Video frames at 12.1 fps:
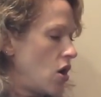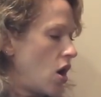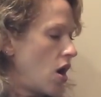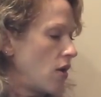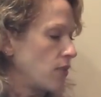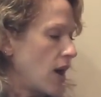
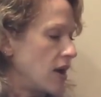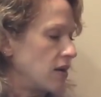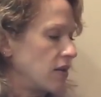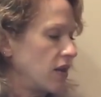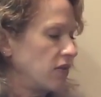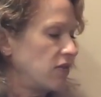All right,
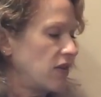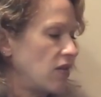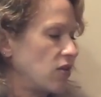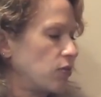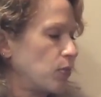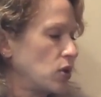let's say
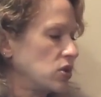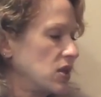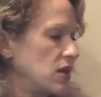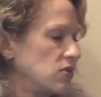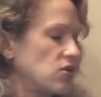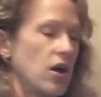this person
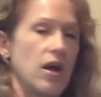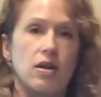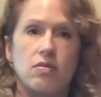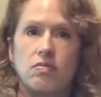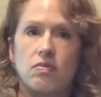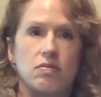is
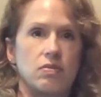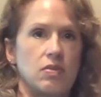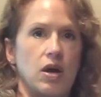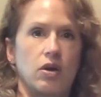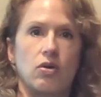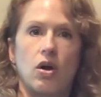on
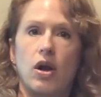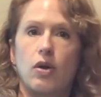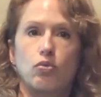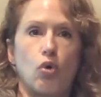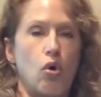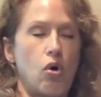
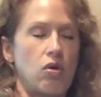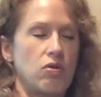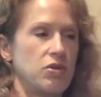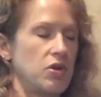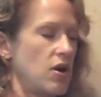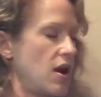a roll.
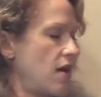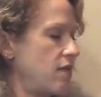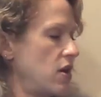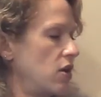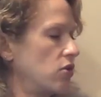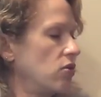They're
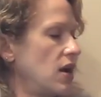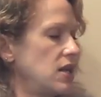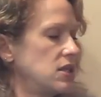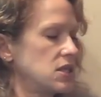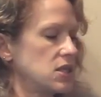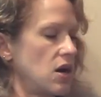having a
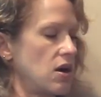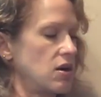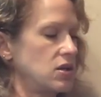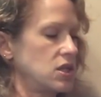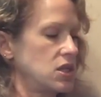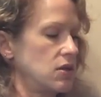great
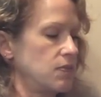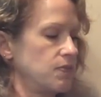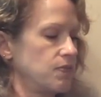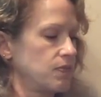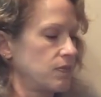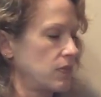start,
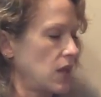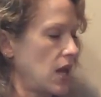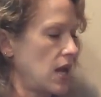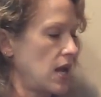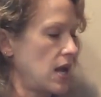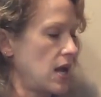
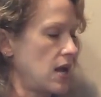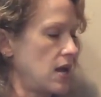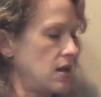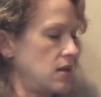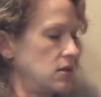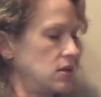
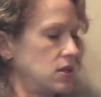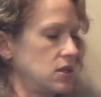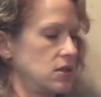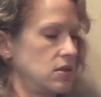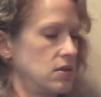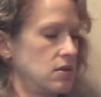and
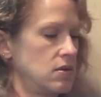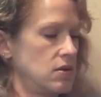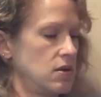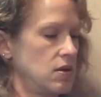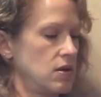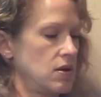
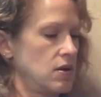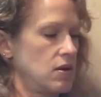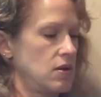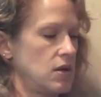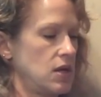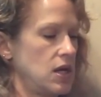
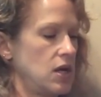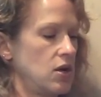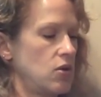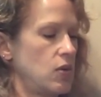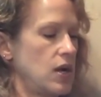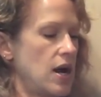
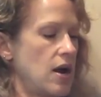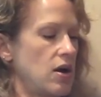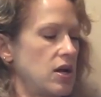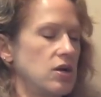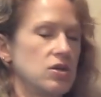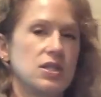here we
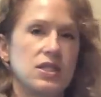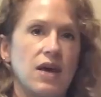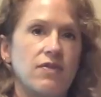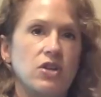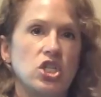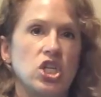are. Here's
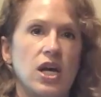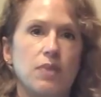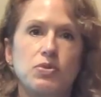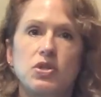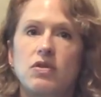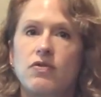7
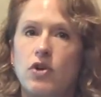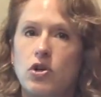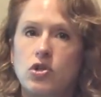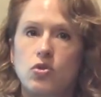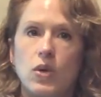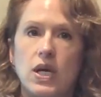chips.
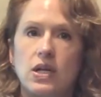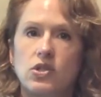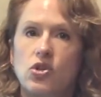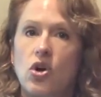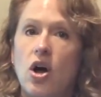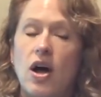First week
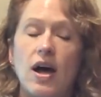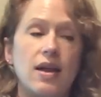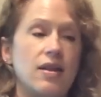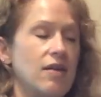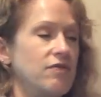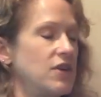is
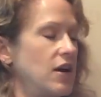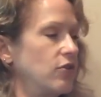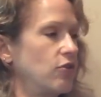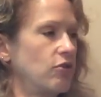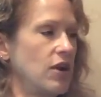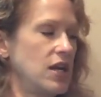gone. They've done
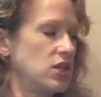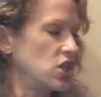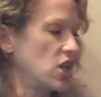a great